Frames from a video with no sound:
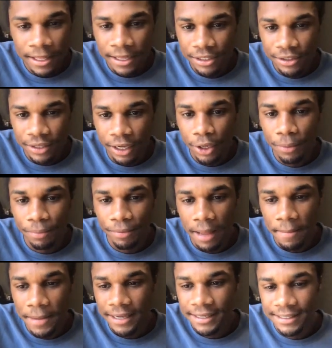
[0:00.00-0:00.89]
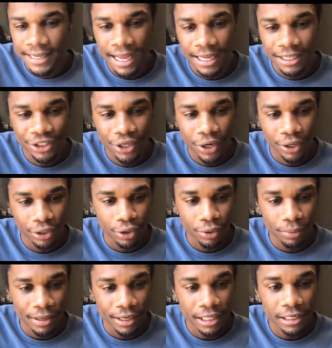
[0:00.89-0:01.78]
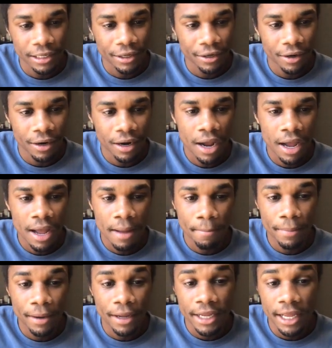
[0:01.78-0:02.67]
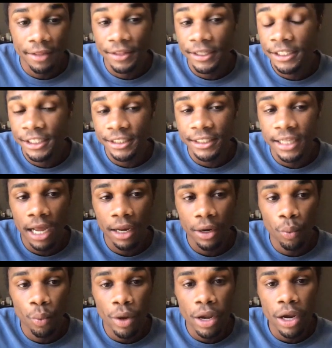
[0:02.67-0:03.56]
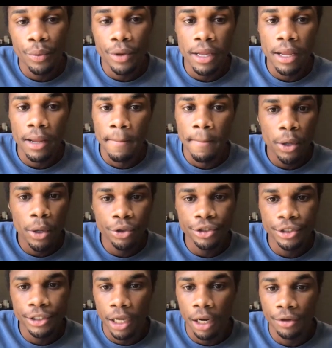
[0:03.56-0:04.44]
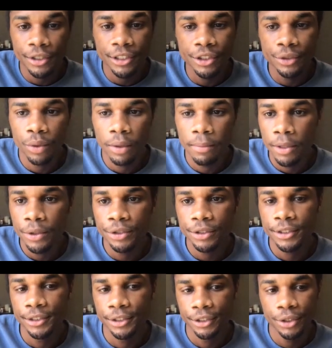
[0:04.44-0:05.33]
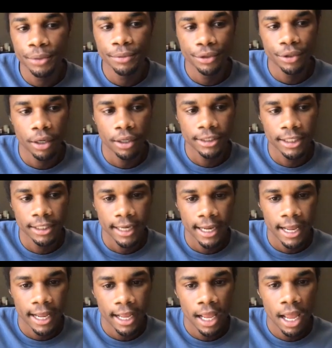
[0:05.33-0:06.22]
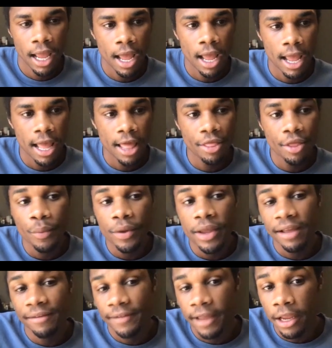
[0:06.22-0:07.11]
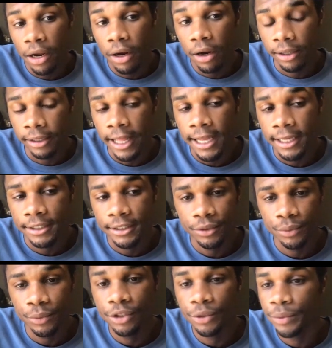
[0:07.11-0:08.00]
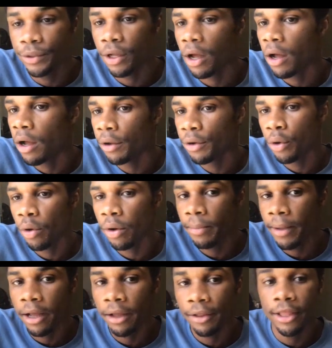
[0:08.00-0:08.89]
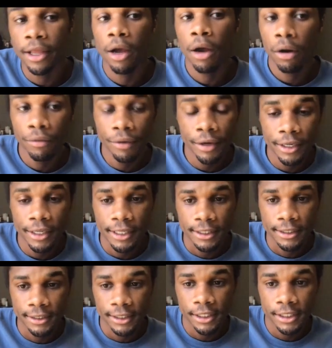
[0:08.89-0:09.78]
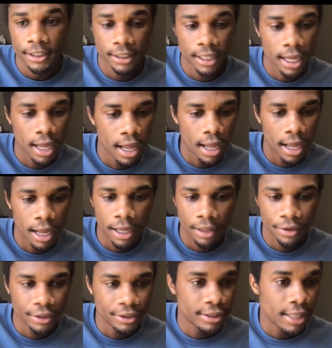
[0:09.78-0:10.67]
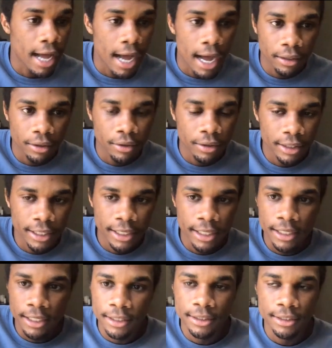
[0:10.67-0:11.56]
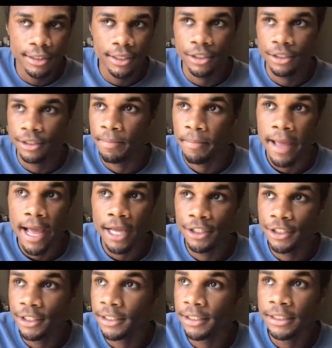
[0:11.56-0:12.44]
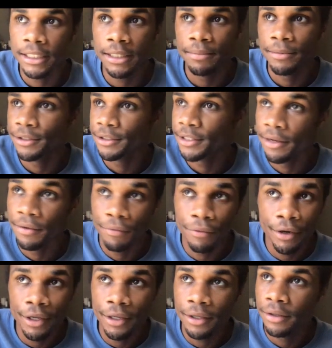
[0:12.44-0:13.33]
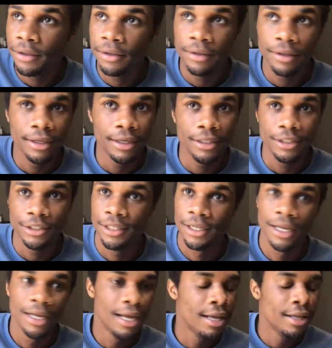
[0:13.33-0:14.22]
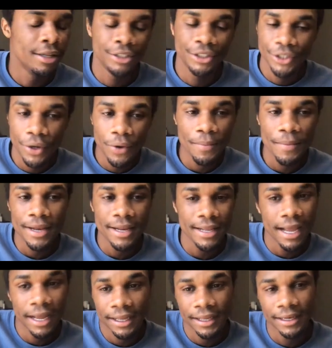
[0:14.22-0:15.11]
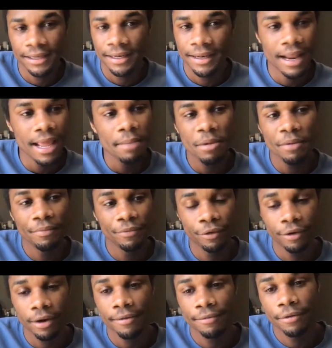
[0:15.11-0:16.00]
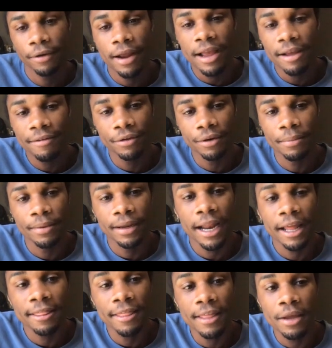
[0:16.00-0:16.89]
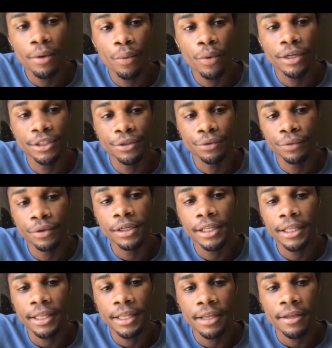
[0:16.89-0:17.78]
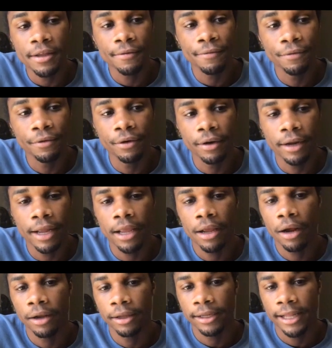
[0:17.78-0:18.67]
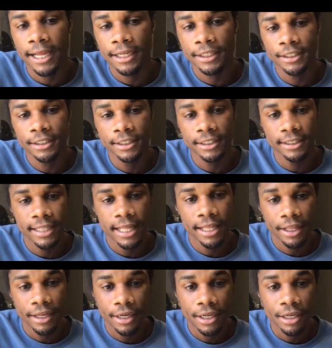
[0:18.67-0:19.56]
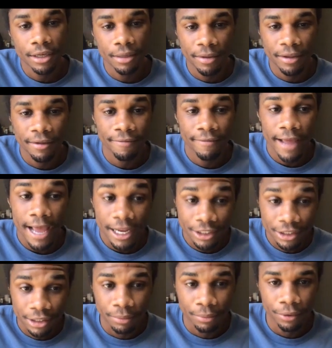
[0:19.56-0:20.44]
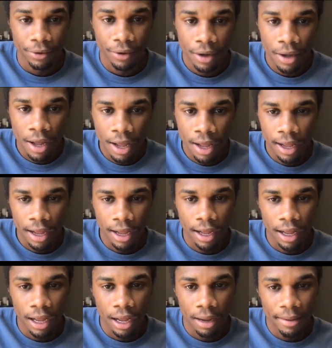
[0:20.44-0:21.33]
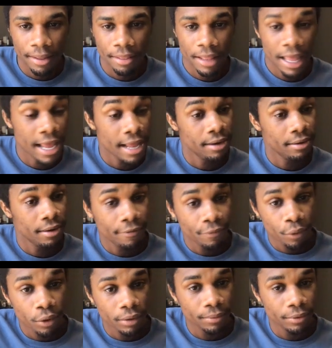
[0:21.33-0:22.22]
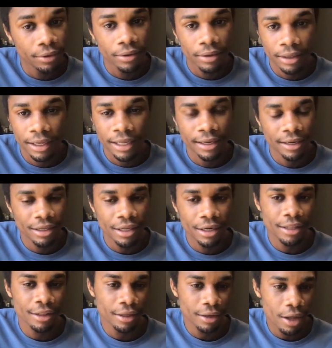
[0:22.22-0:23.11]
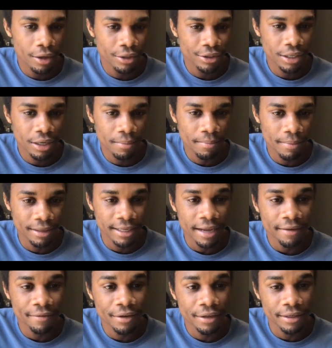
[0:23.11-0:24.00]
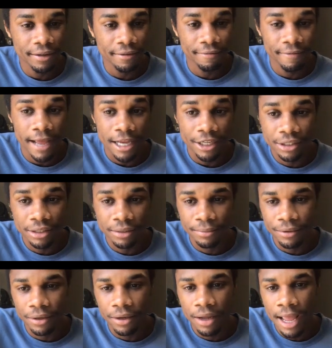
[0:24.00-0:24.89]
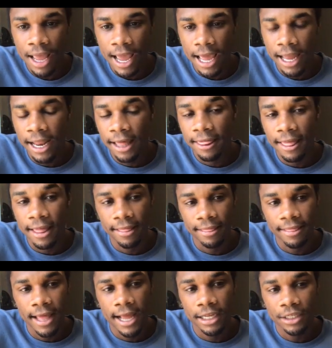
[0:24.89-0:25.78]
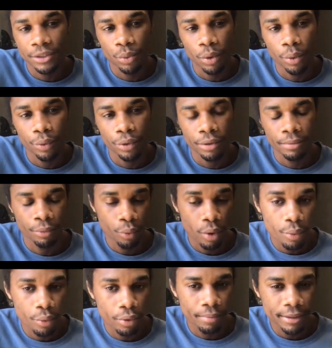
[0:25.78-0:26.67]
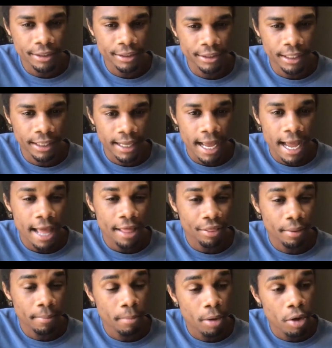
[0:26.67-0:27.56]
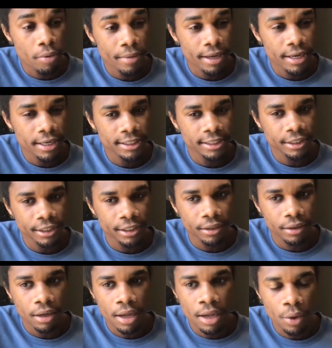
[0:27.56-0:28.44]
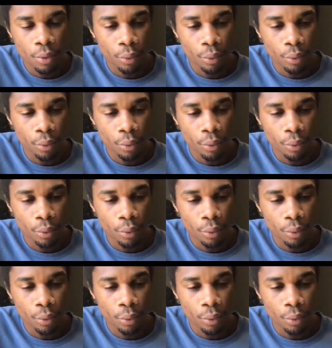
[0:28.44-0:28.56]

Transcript: So I hope that makes that chart a little bit clearer. But yeah, this is kind of where we mostly are. This is where most consumers are today. And then we have AR glasses, which we all know about. They already exist. There's the HoloLens, there's the Magic Leap, there's Unreal, there's so many, I could name them forever. But I think what's really key for AR glasses is that they need to be fashionable and affordable in the long term, but definitely fashionable. And I think that's where what we're missing at the moment still.